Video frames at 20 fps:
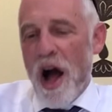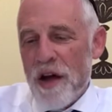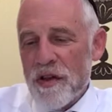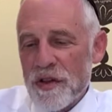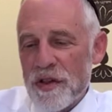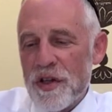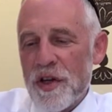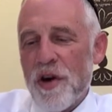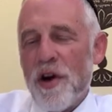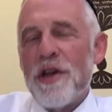al
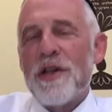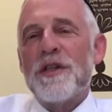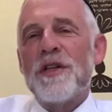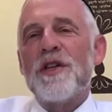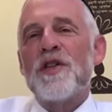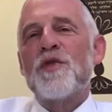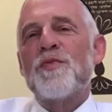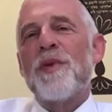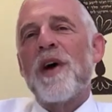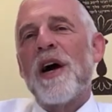
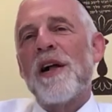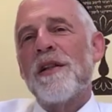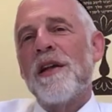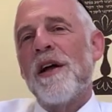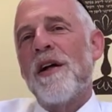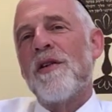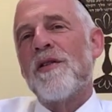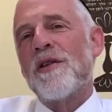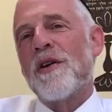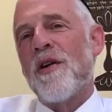zoisis
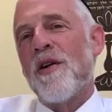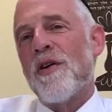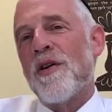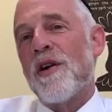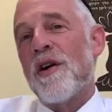palel called